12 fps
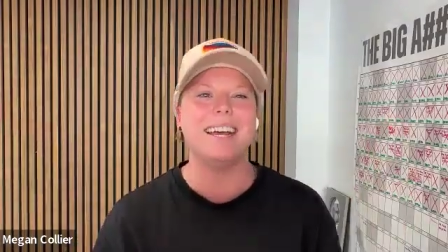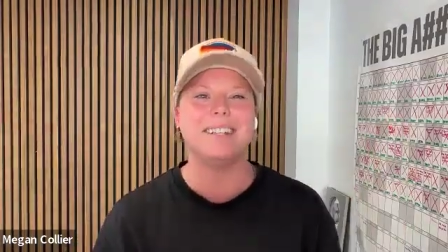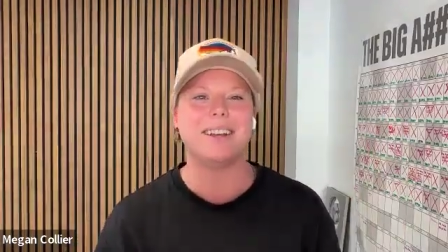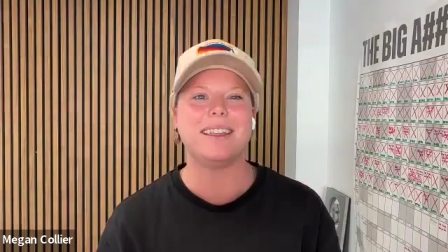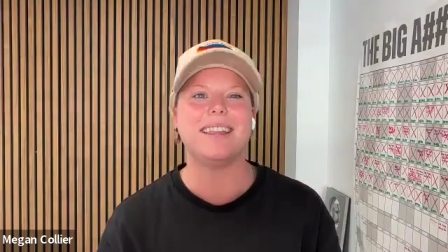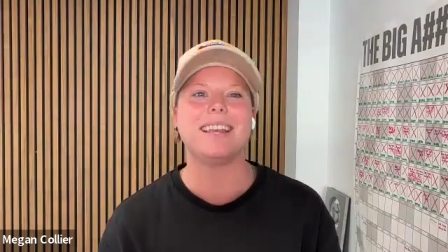
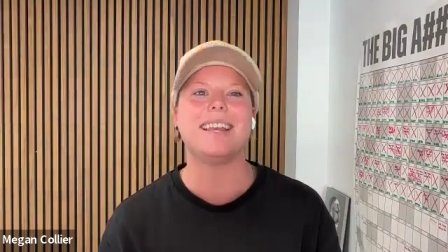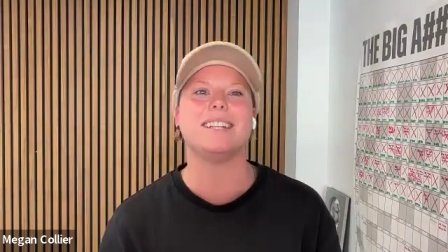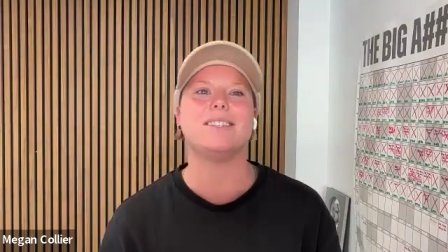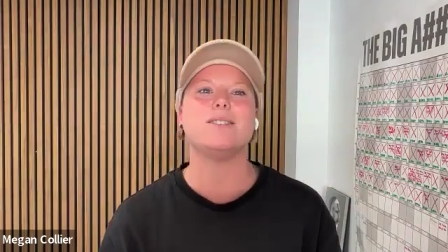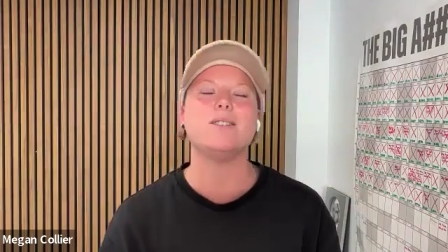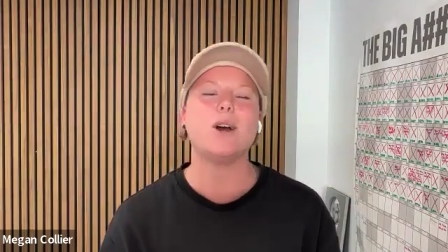So I think
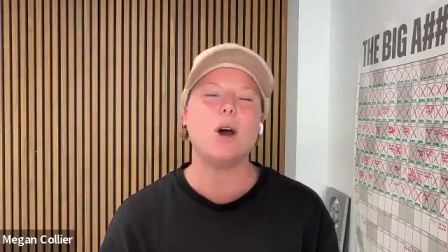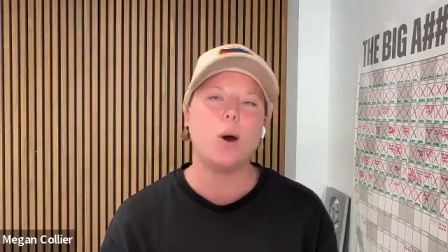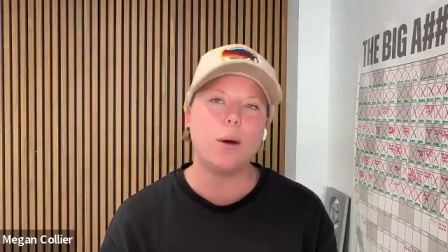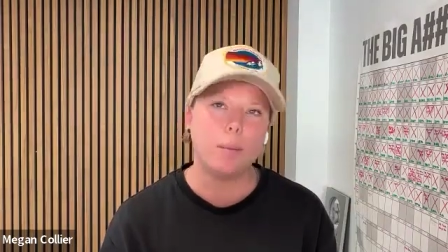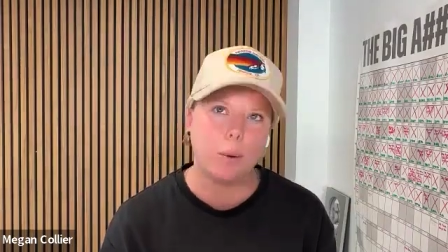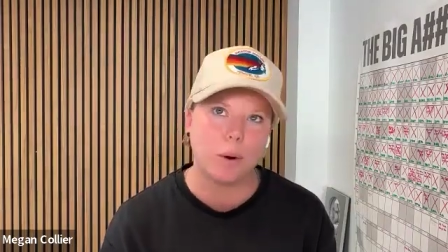it's
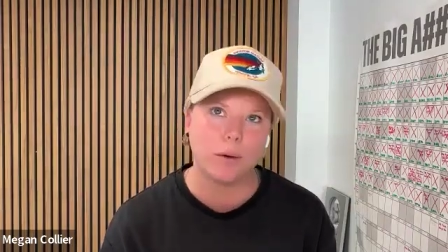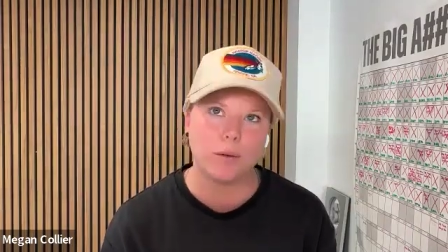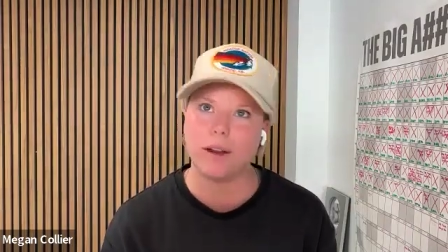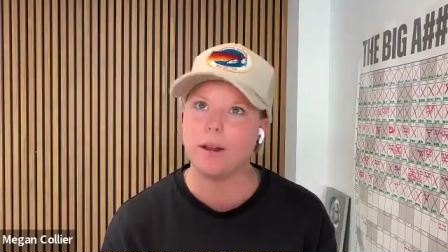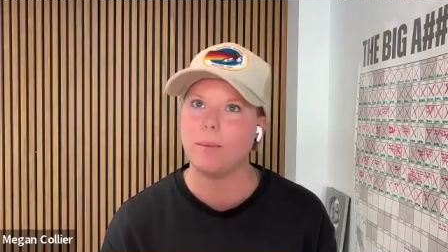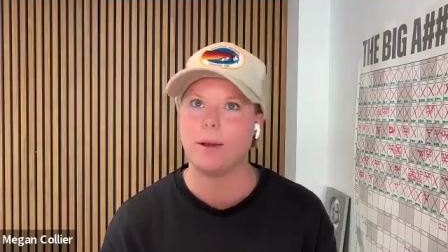so important
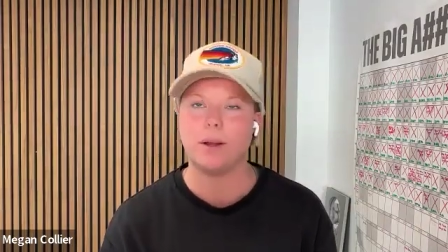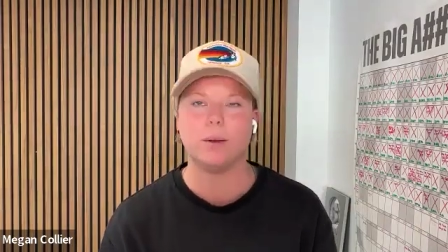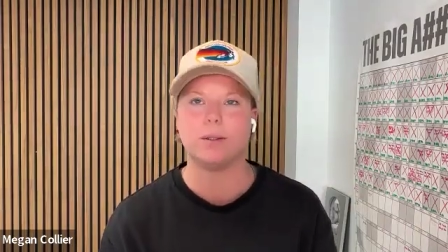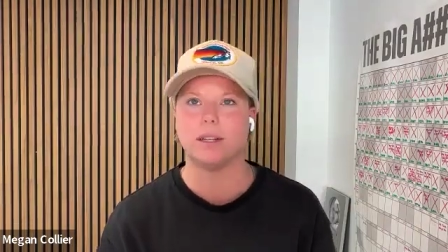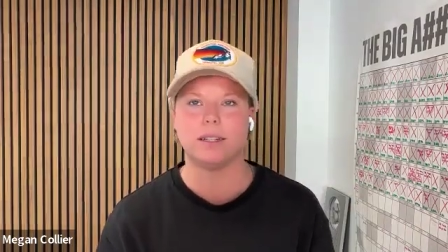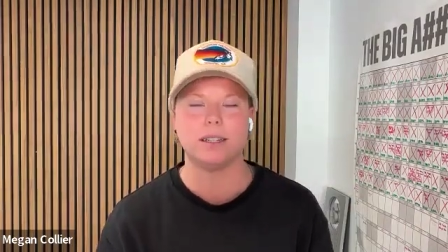for anybody
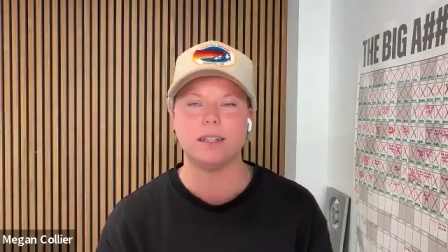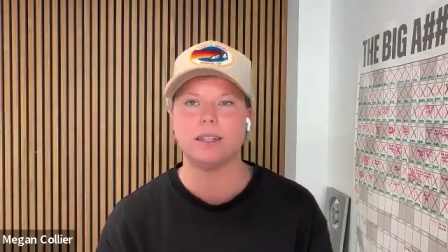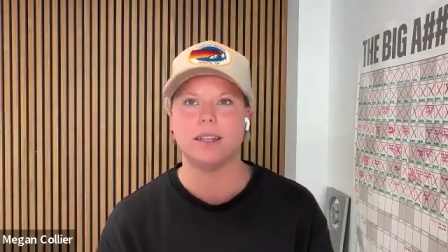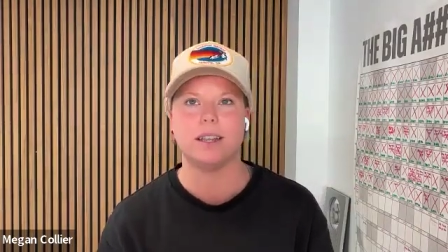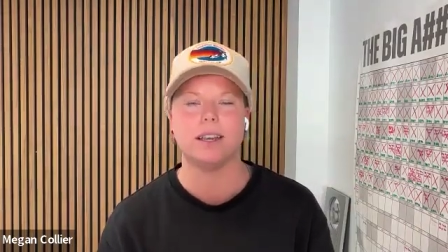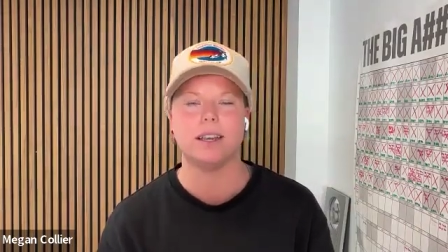who's listening
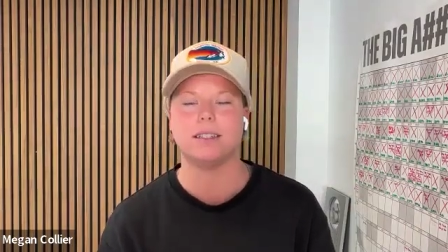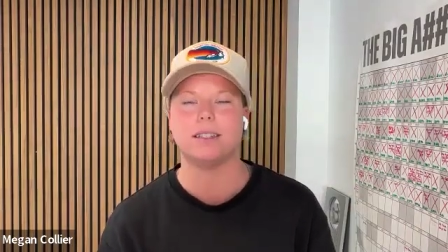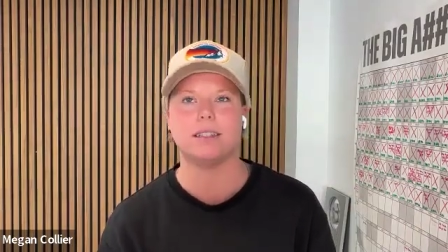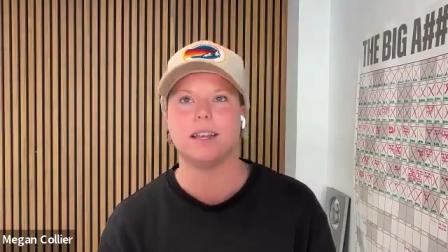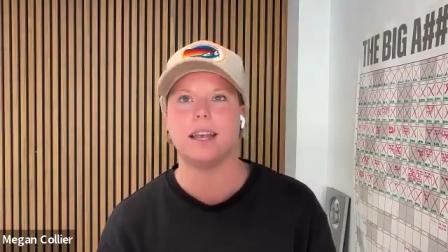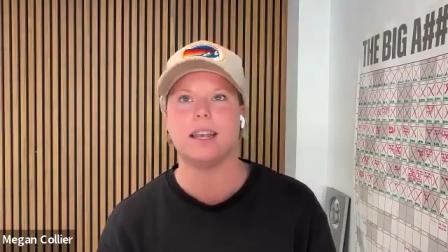to this,
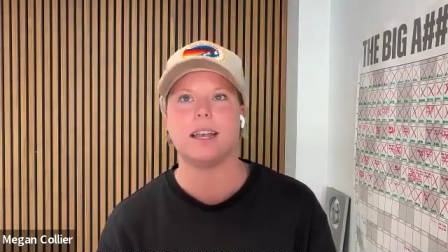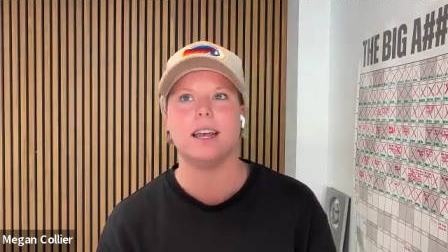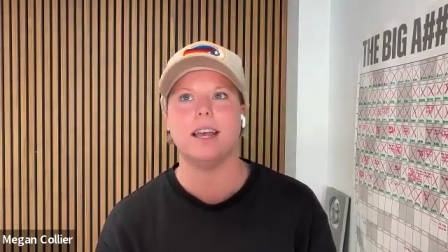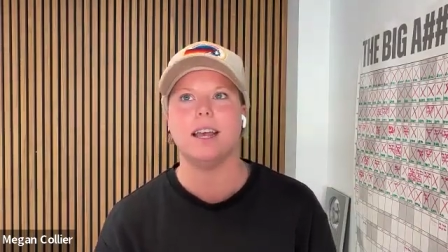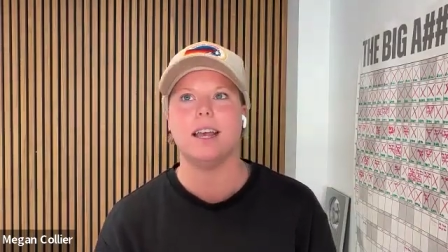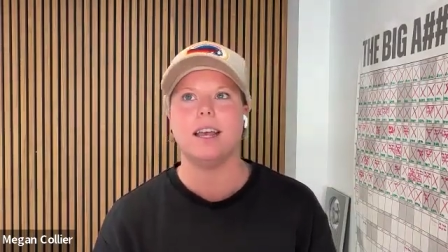is like,